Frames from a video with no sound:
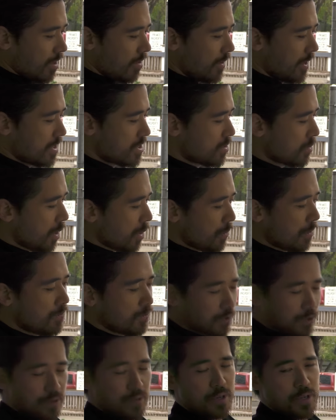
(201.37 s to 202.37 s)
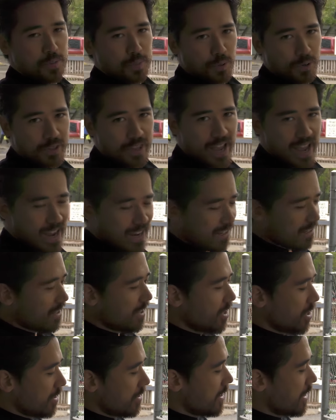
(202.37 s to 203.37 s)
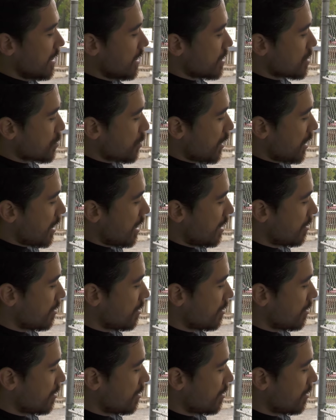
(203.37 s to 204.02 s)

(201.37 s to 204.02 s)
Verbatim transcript: All right, so while we further explore the handling on the L X one